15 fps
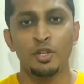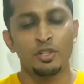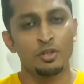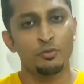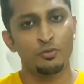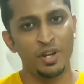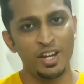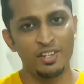The
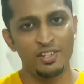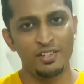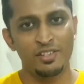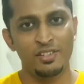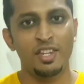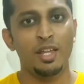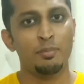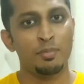
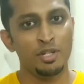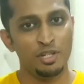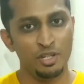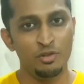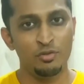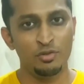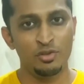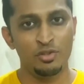phages can be
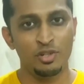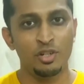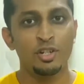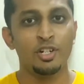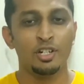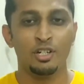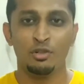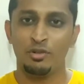used
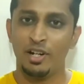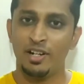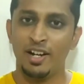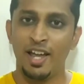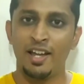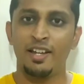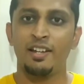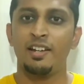to
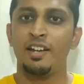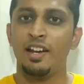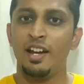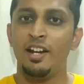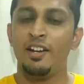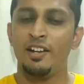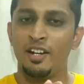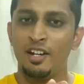attack
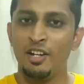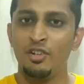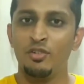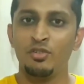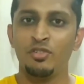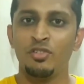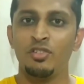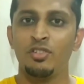and
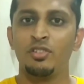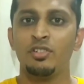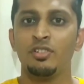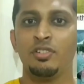reduce